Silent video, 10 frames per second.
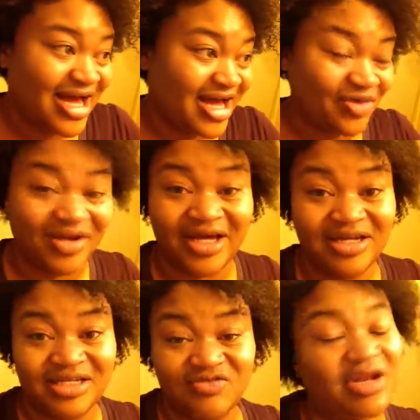I don't
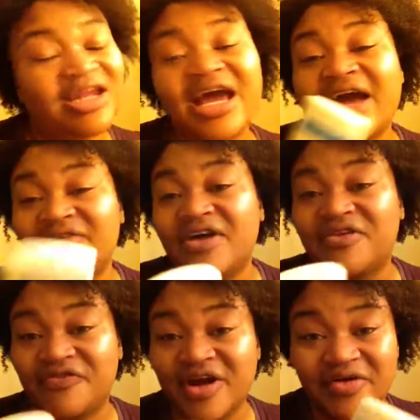like this. They have
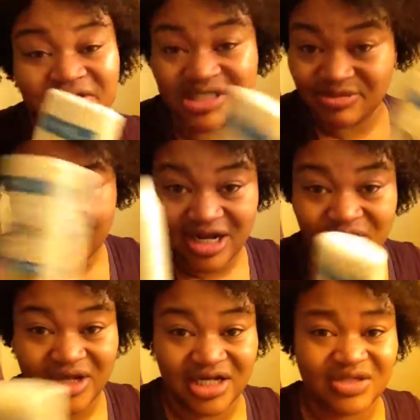other fragrances, but I
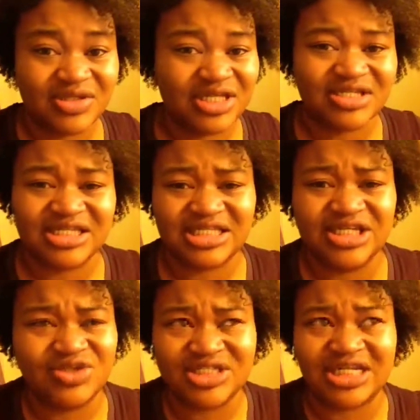don't like this. And there's a
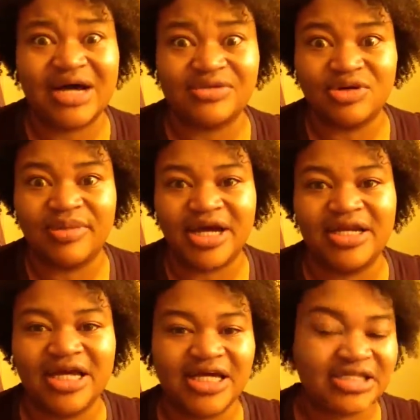citrus, and I was going to buy
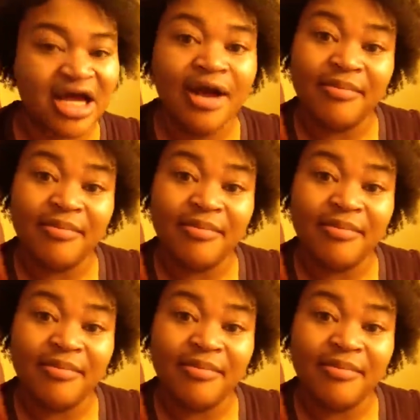it next.